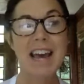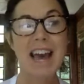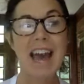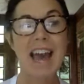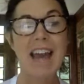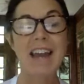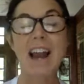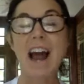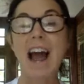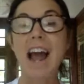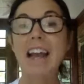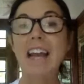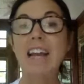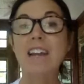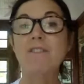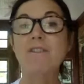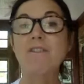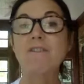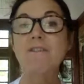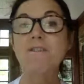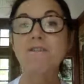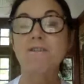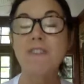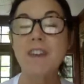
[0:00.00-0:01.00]
and I can
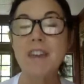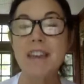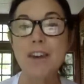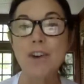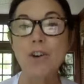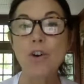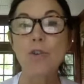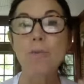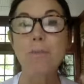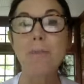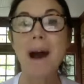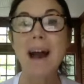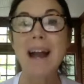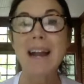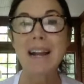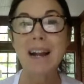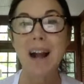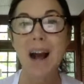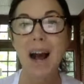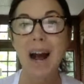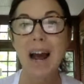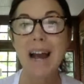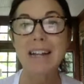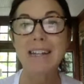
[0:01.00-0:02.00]
feel my
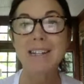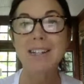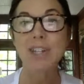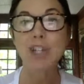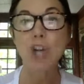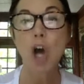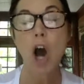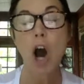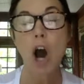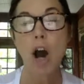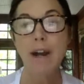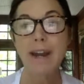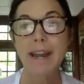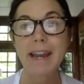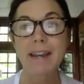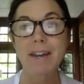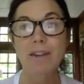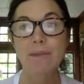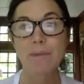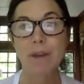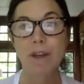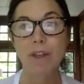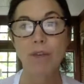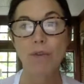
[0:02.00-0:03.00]
guides
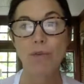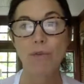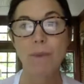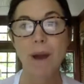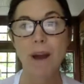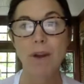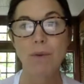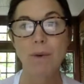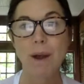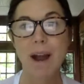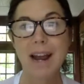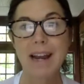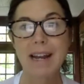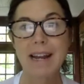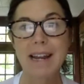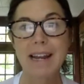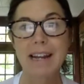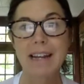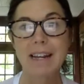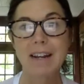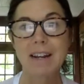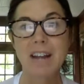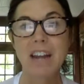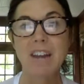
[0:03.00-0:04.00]
talking to me through my
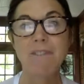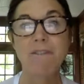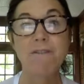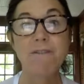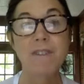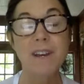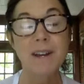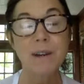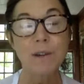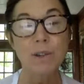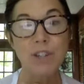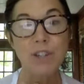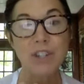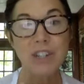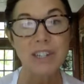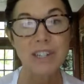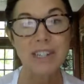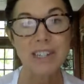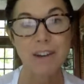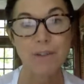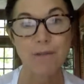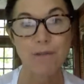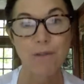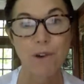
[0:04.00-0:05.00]
writing. It feels
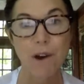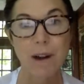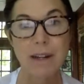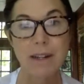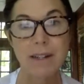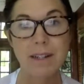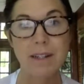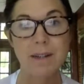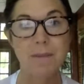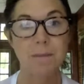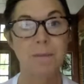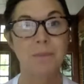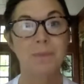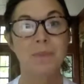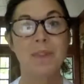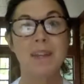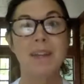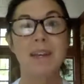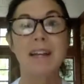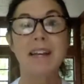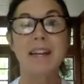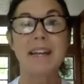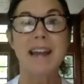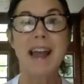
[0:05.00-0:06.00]
different.
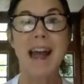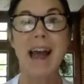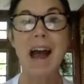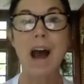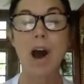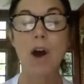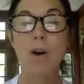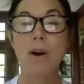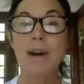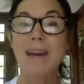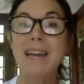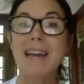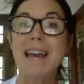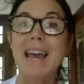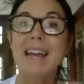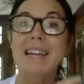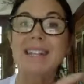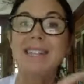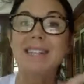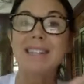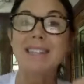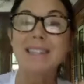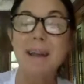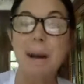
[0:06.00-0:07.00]
Now,
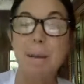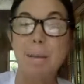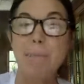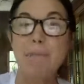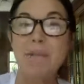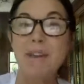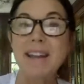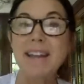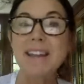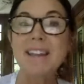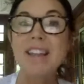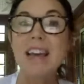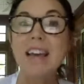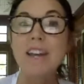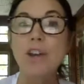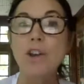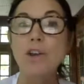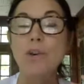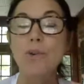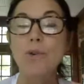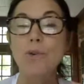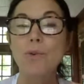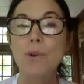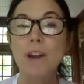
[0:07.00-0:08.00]
it's something that
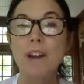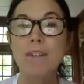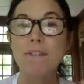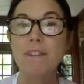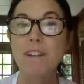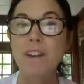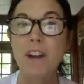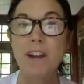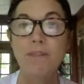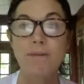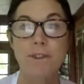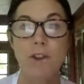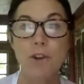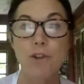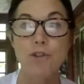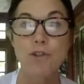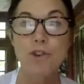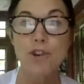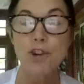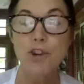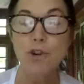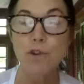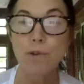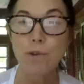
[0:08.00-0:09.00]
if you're
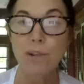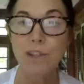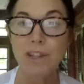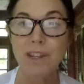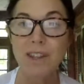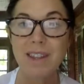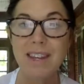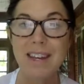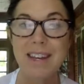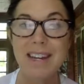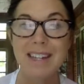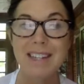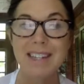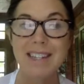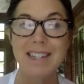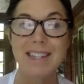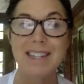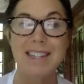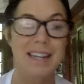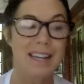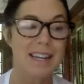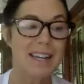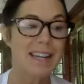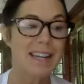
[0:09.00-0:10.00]
new to this,